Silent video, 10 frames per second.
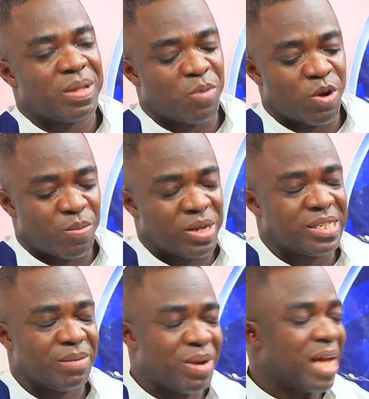boy you
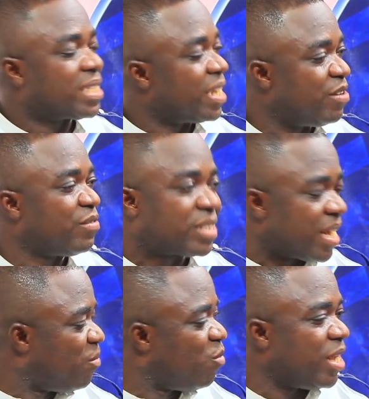mentioned, Black Sheriff,
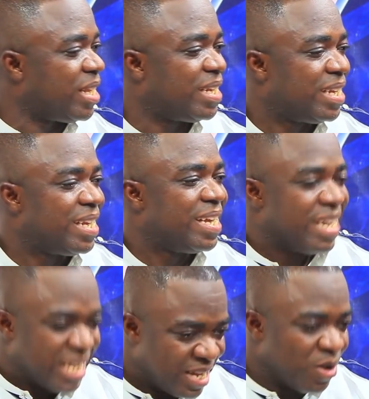same way.
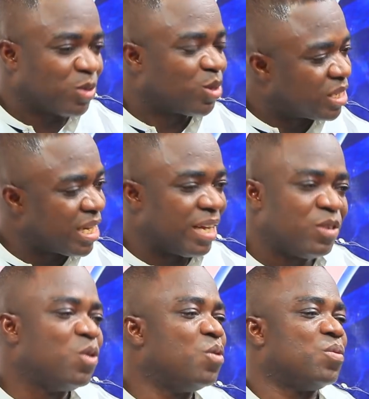He also
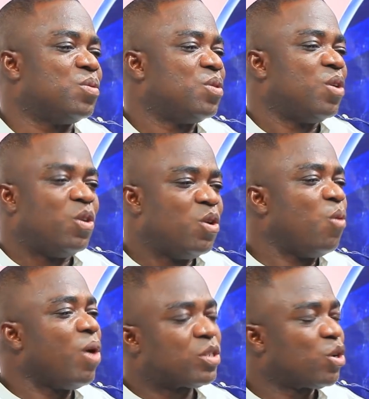said no.
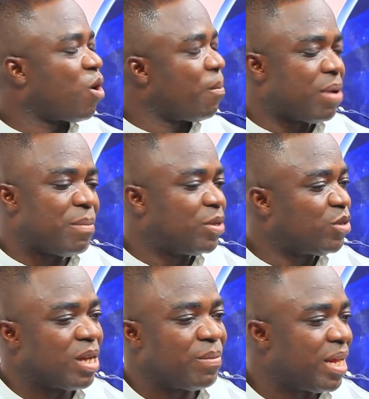No one should compare me
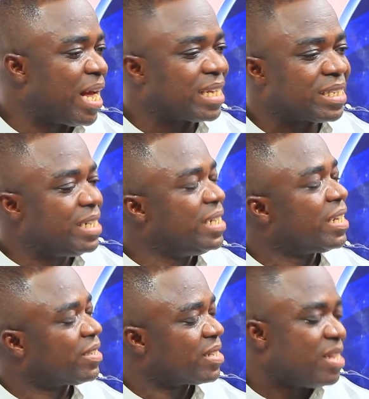to them. They are
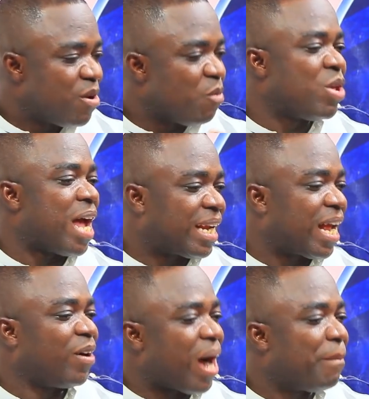seniors. We are
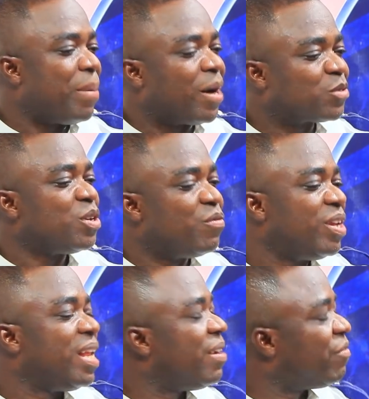now about to
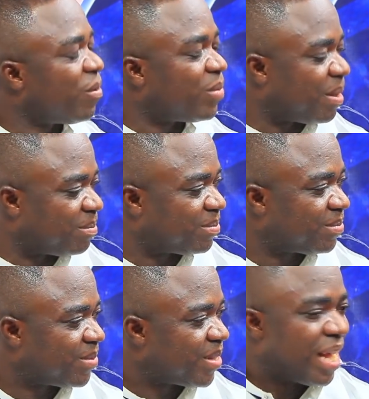even learn from
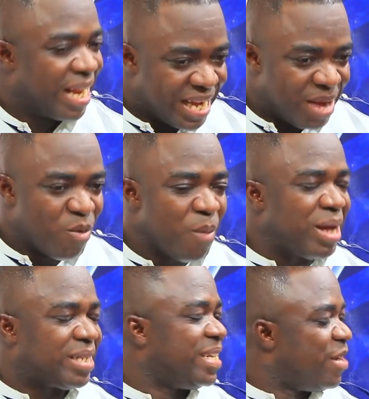them. The
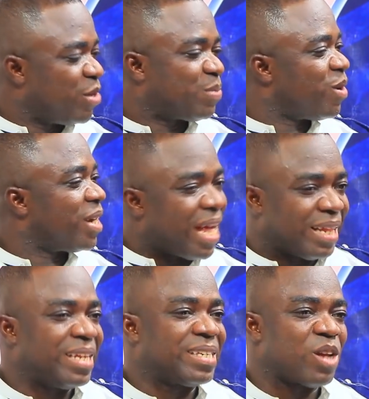moment they respond
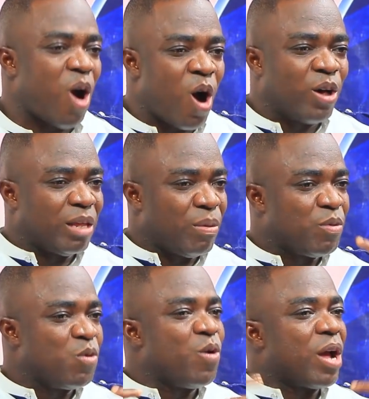like this, all the people